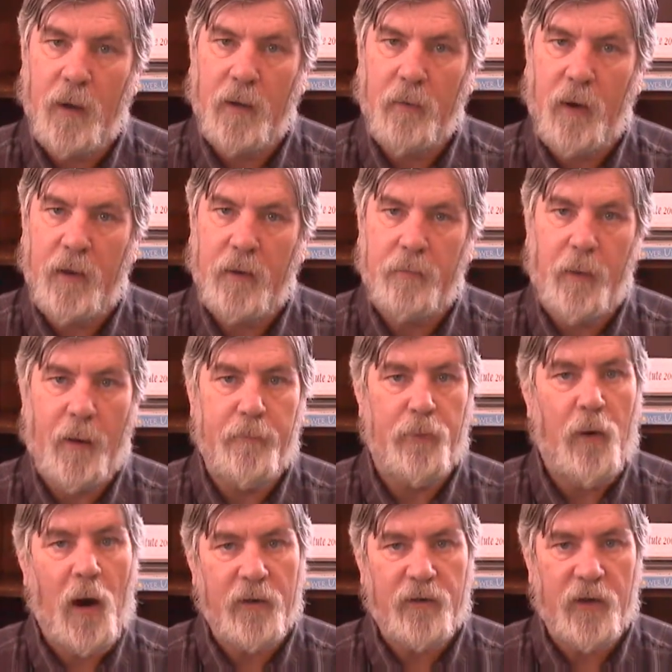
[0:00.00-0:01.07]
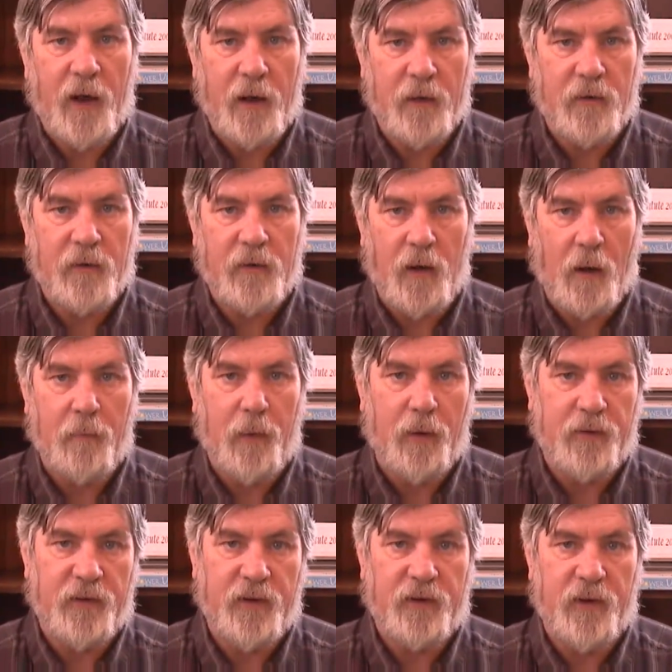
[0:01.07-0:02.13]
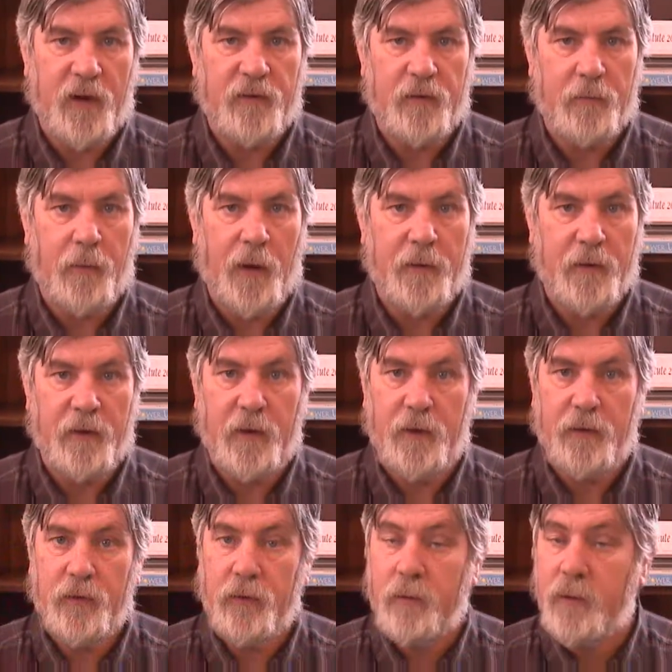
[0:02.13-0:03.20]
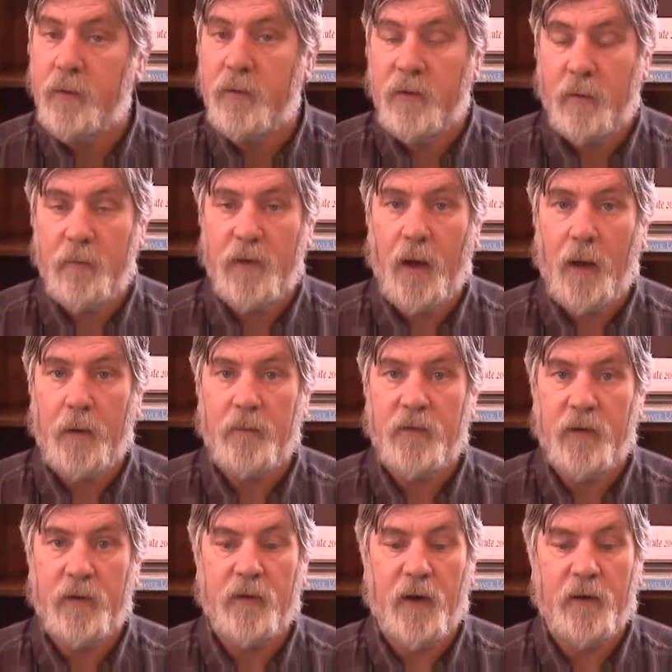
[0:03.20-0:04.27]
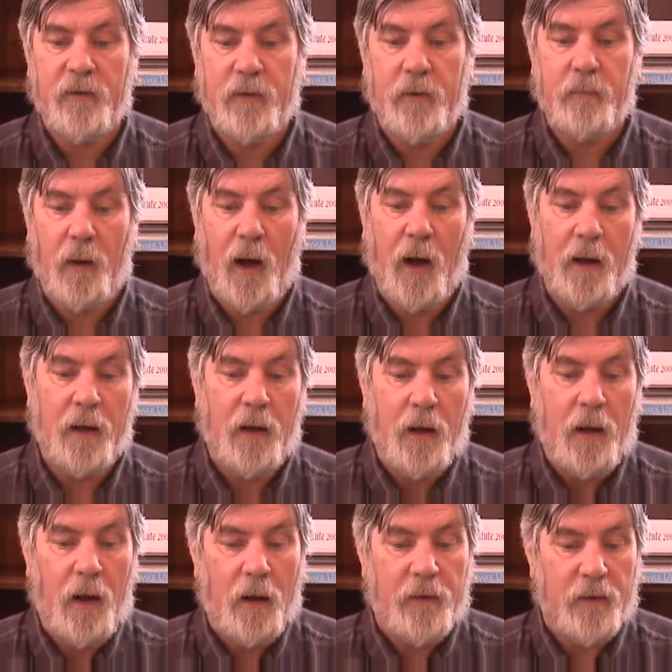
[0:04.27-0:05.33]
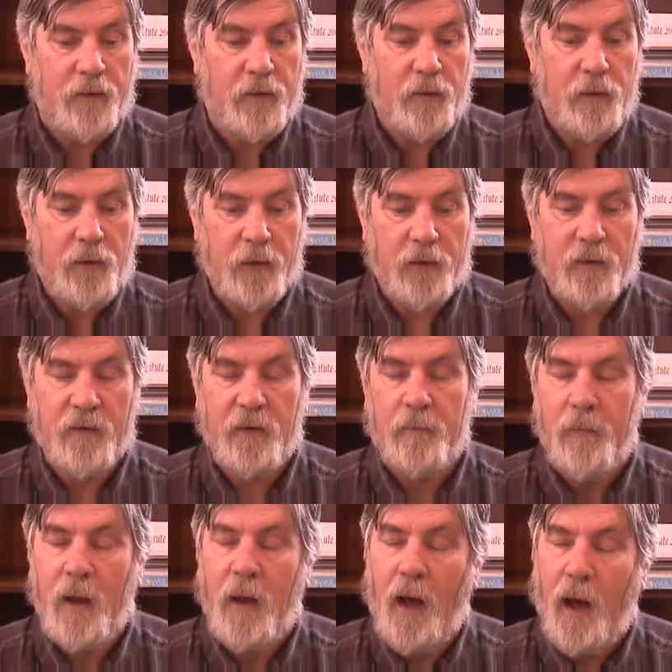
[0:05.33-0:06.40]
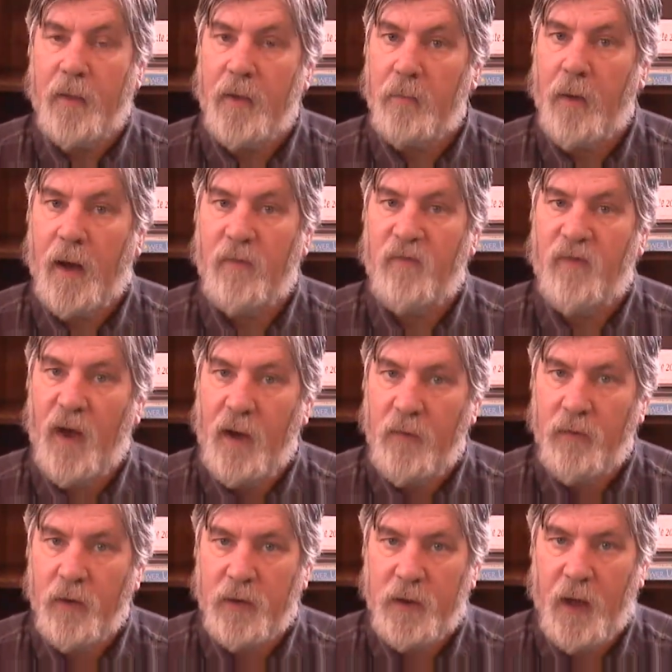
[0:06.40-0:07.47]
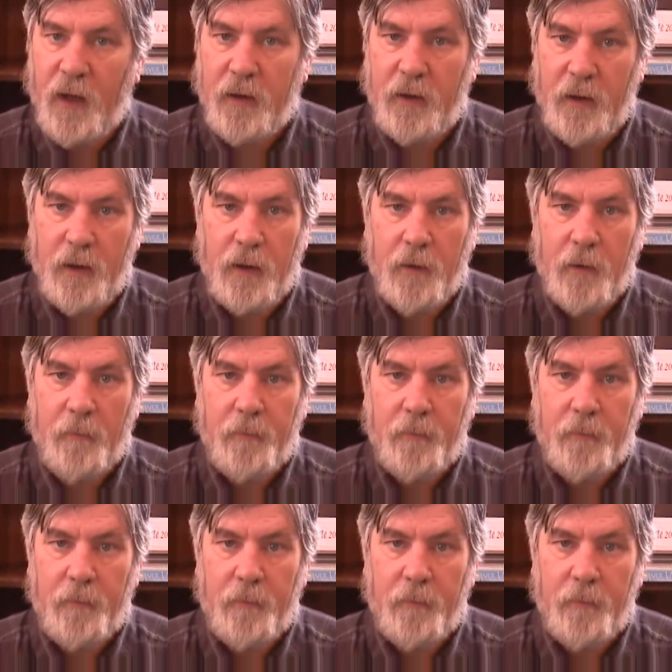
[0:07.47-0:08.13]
graded by projects, both suggested by the teacher and sometimes suggested by the students. And then my favorite technique